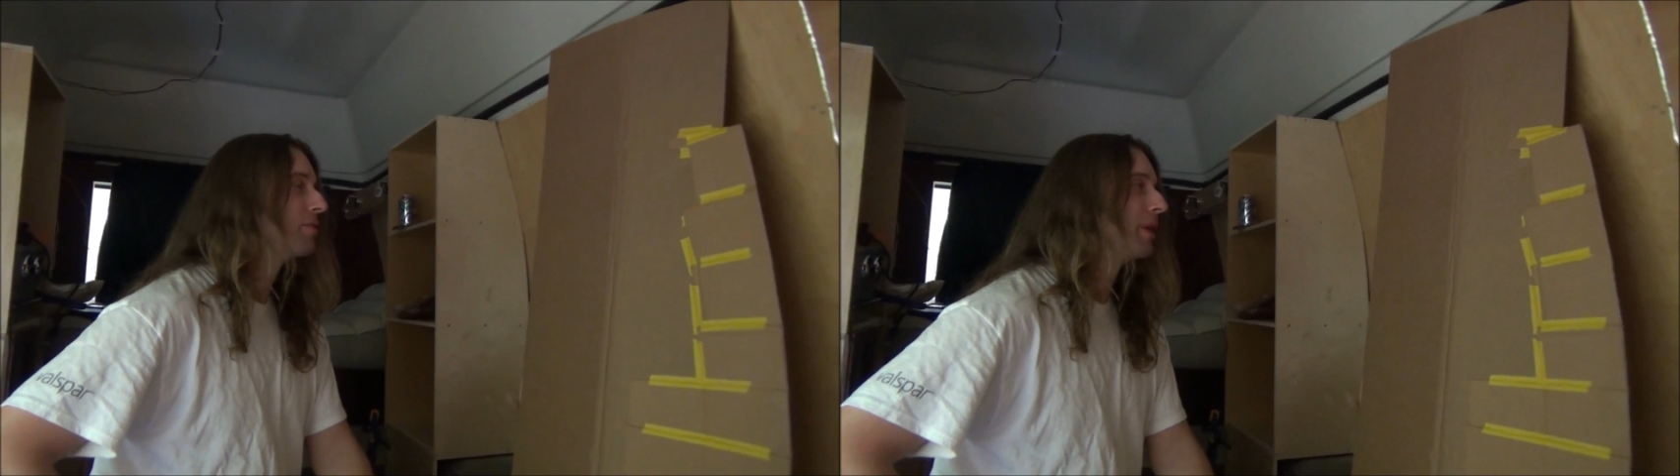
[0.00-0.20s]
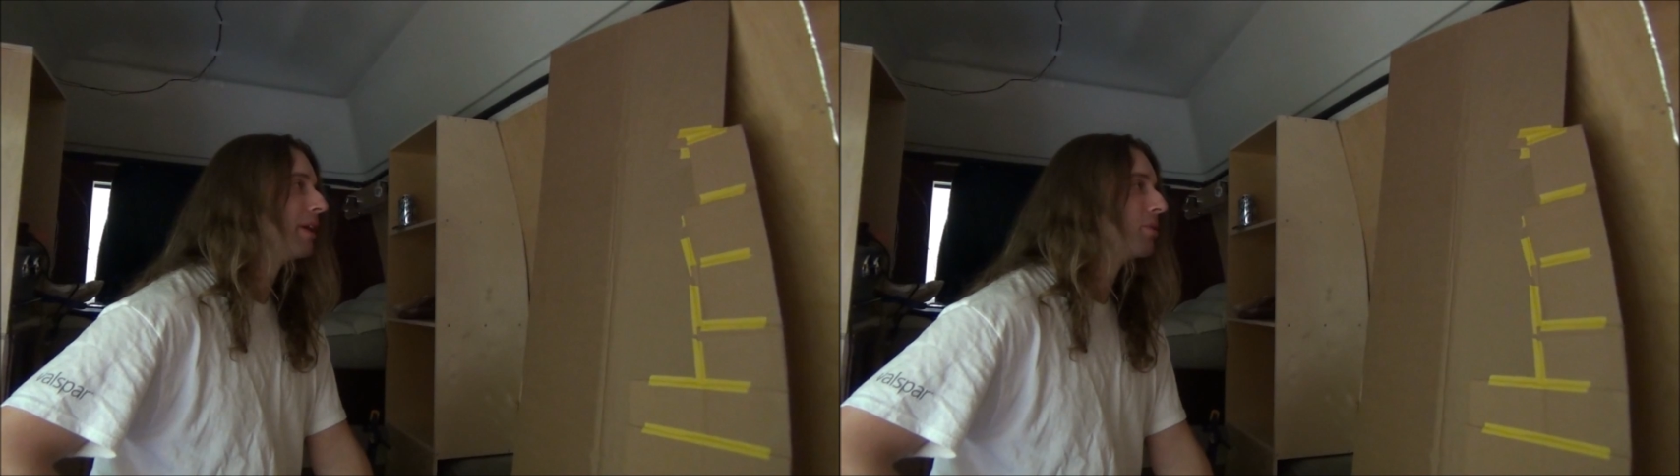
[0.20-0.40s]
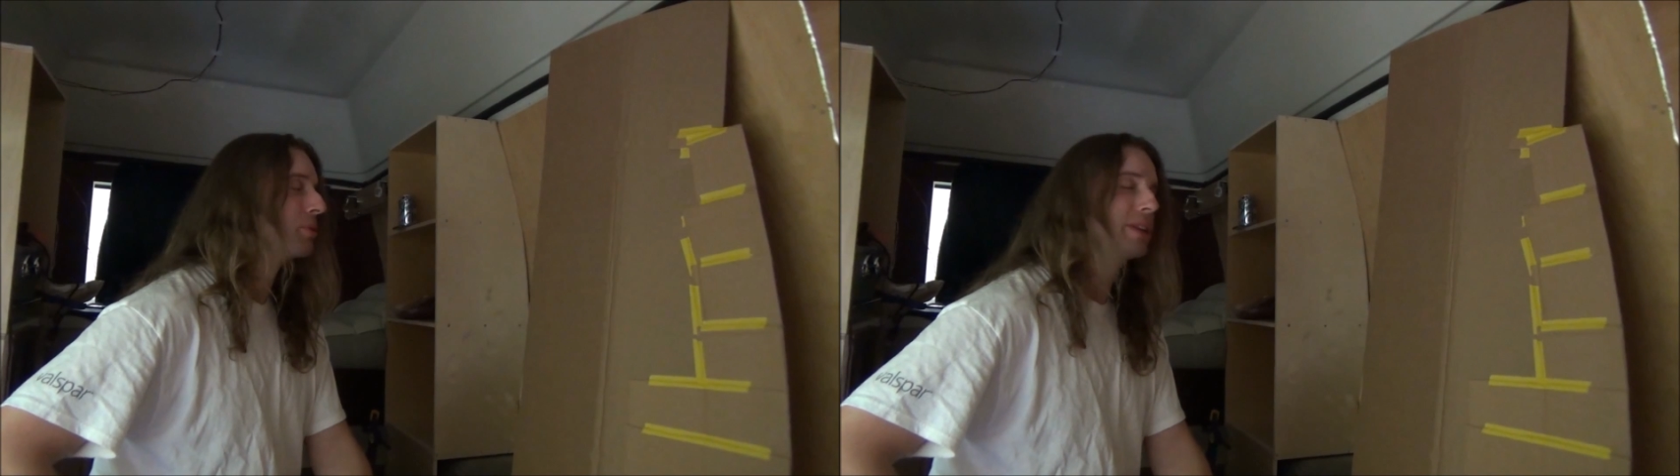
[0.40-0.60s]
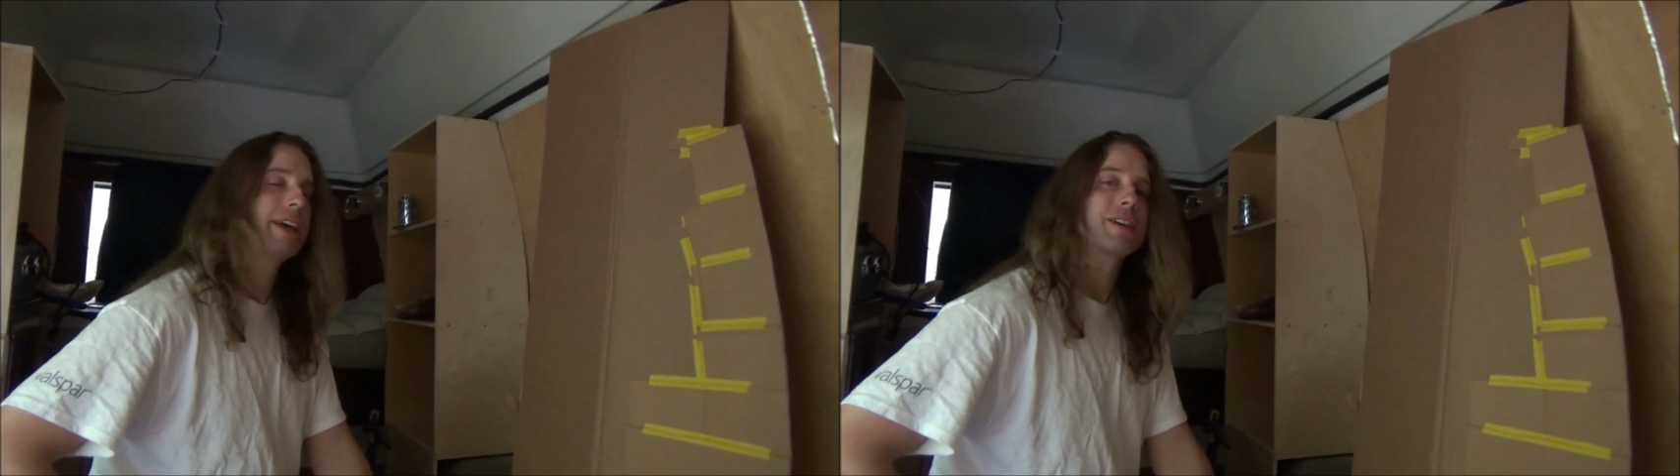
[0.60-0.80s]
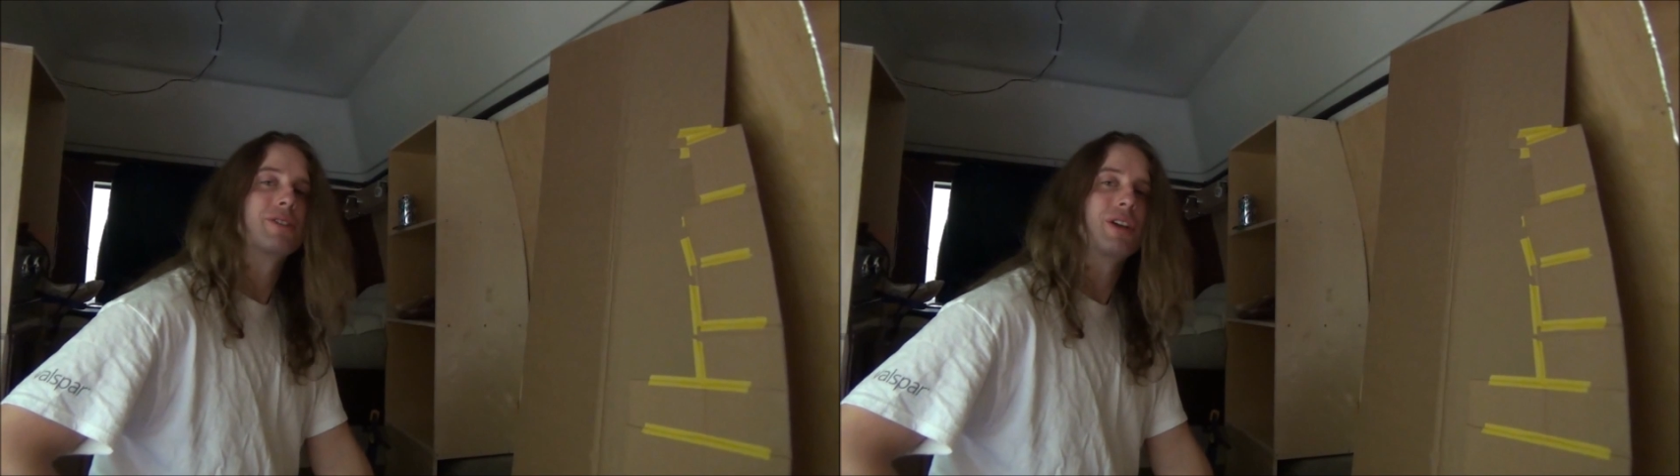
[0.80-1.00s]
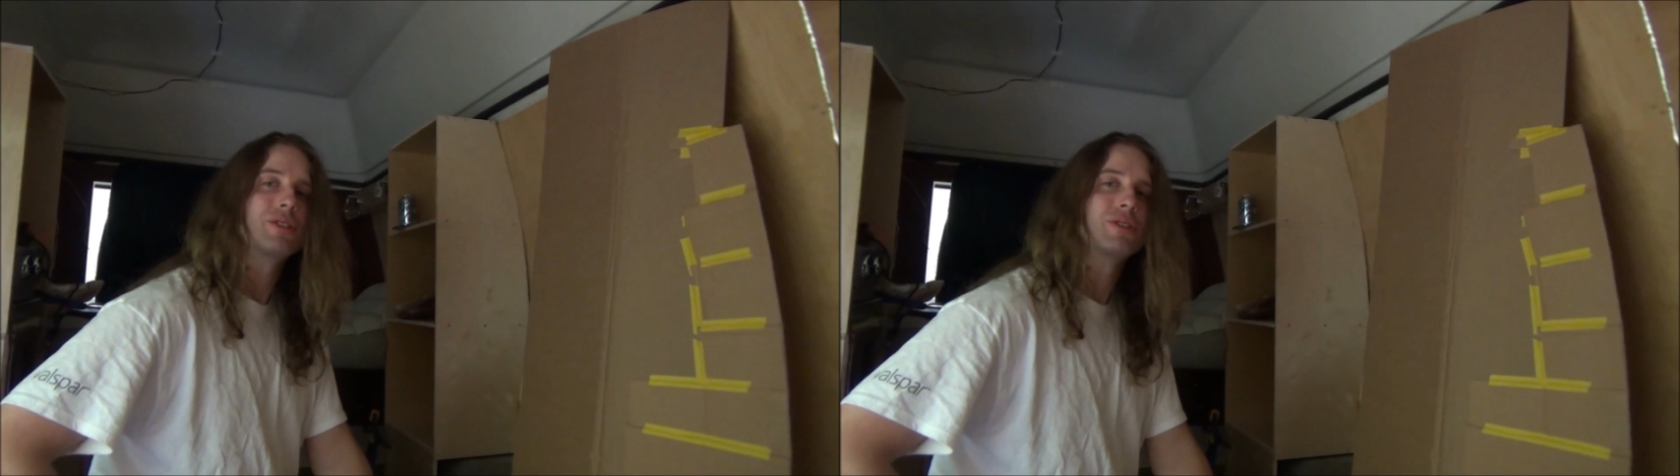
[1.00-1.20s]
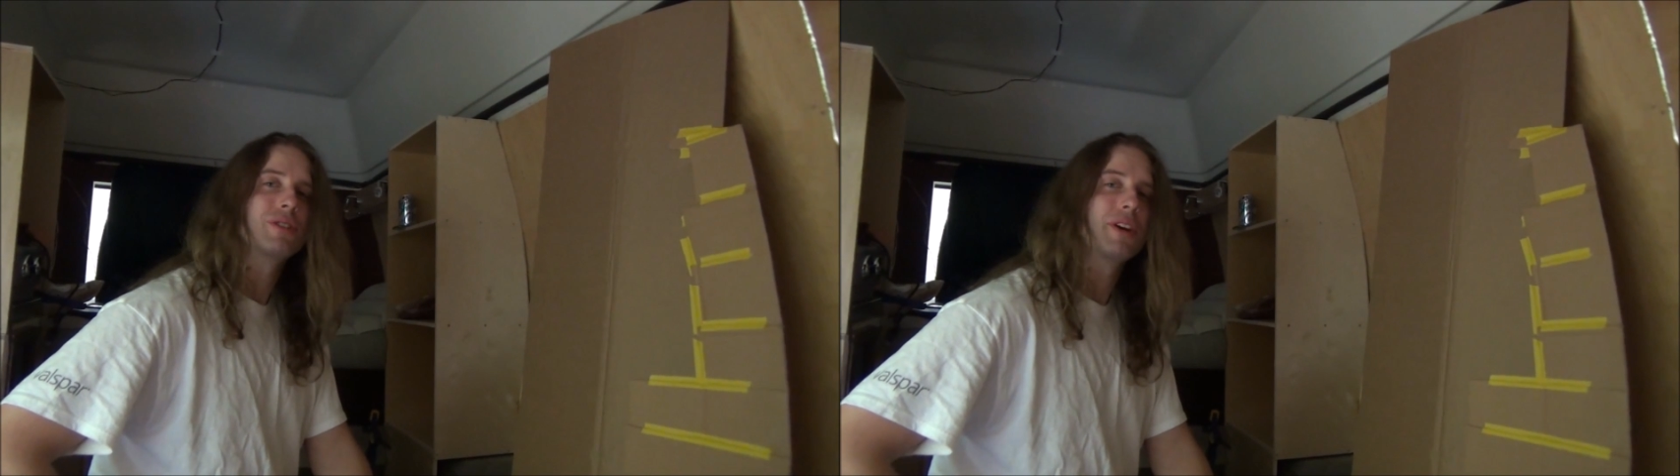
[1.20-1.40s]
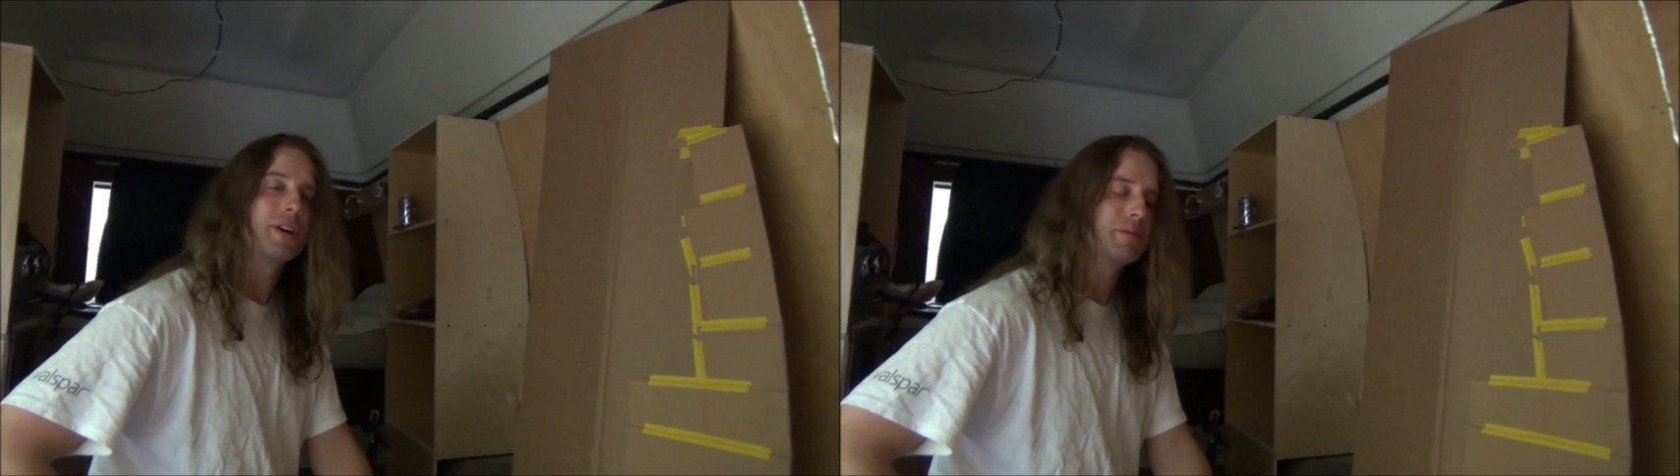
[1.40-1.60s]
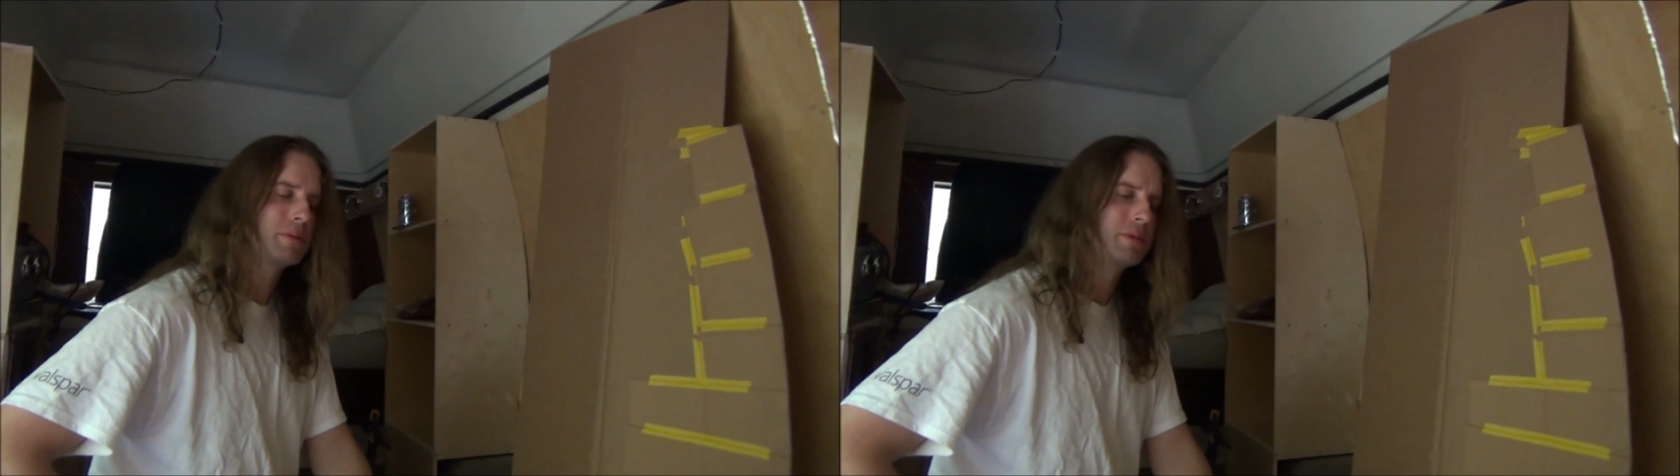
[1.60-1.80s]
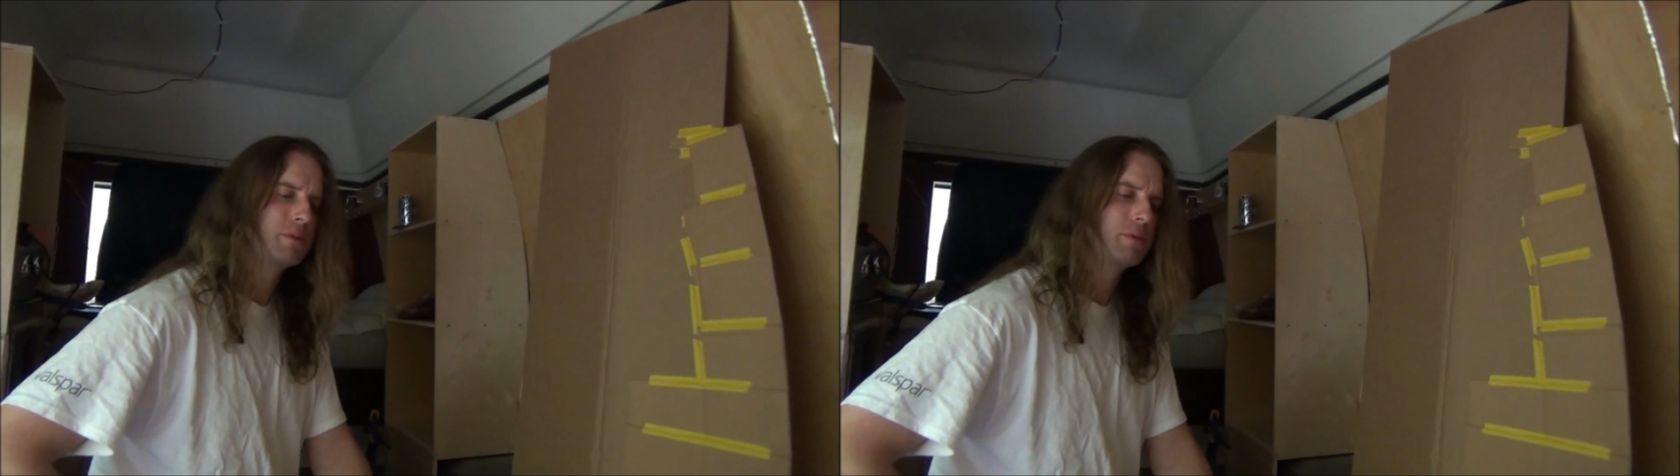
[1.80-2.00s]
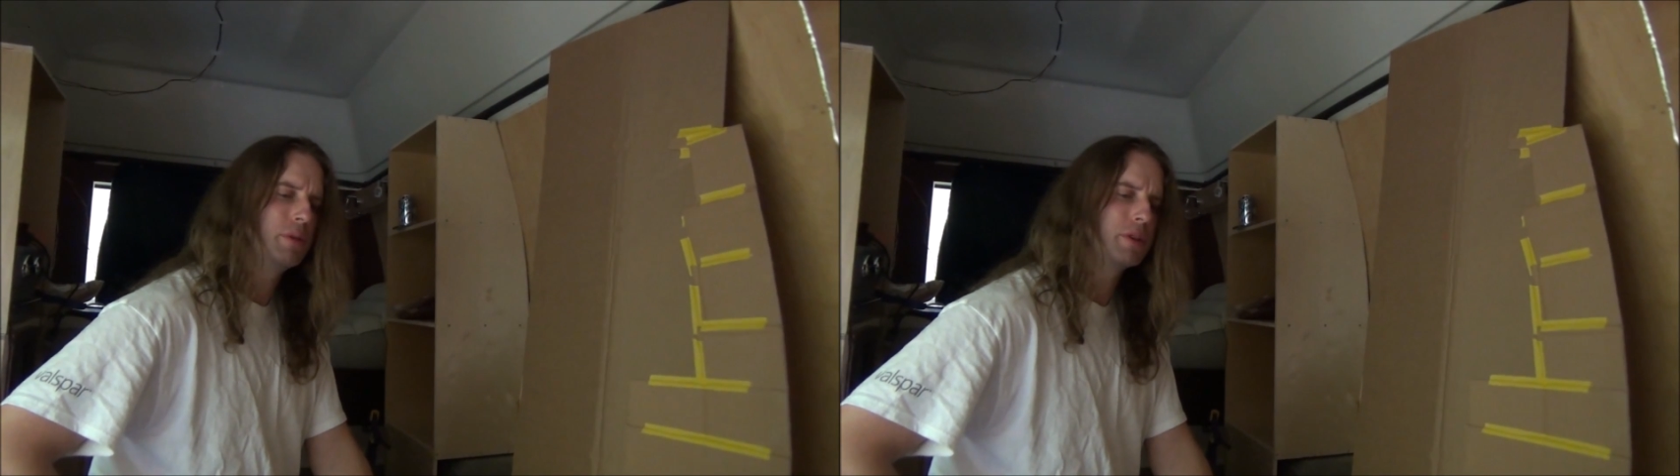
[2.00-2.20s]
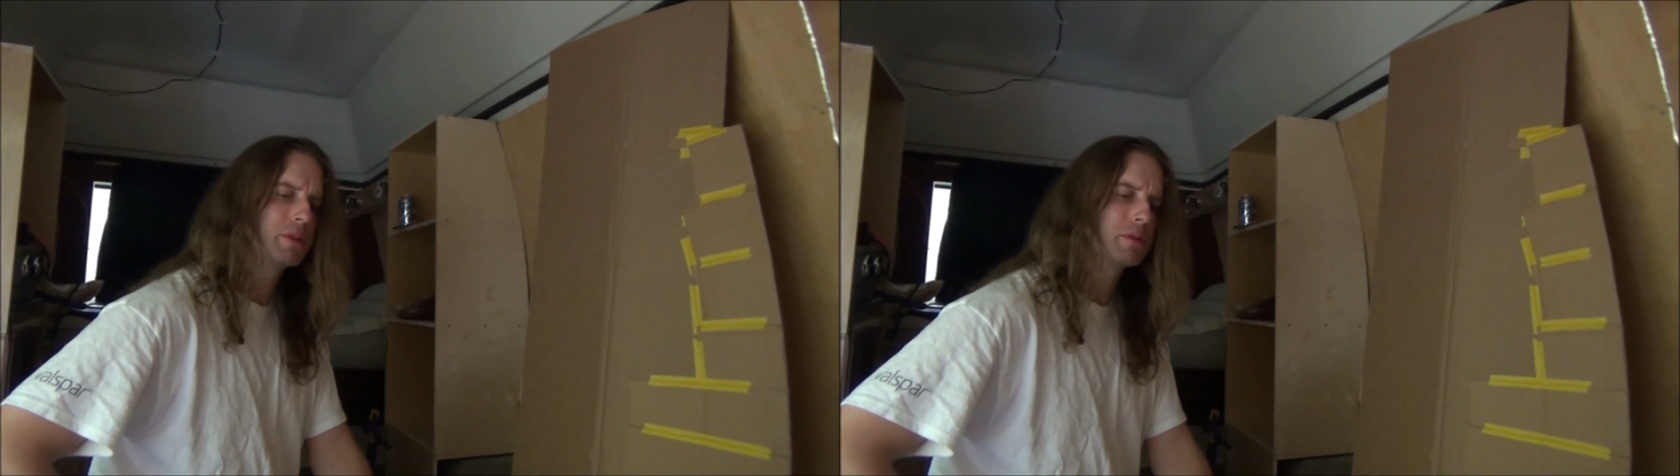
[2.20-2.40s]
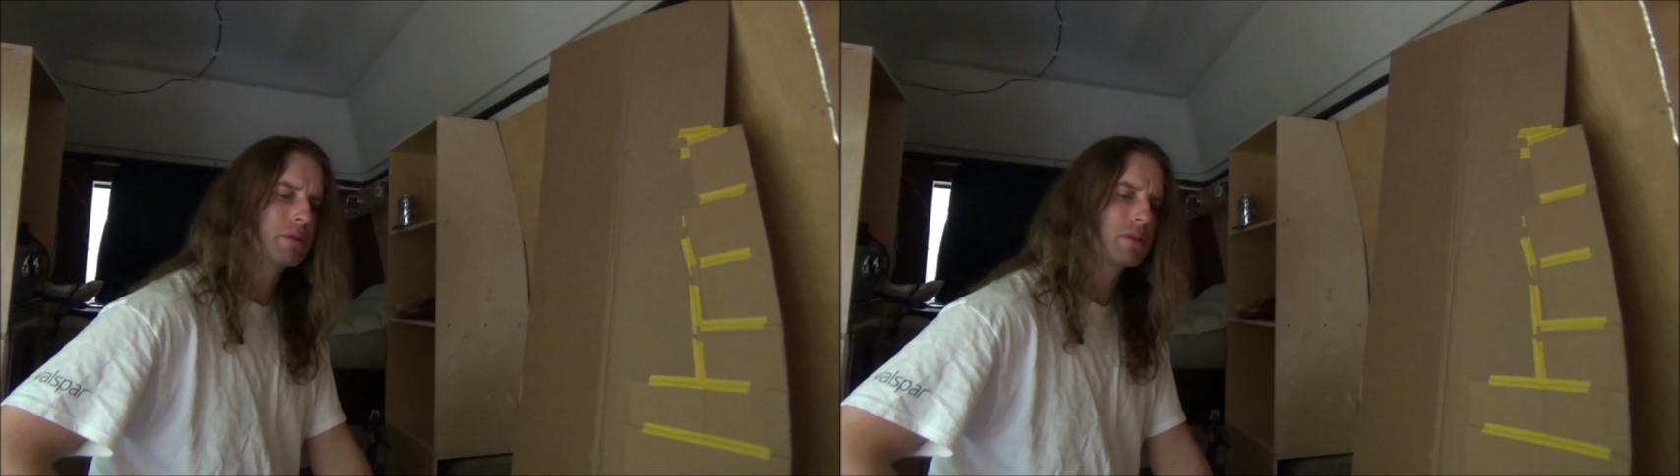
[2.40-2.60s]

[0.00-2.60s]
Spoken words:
of my relaxation time with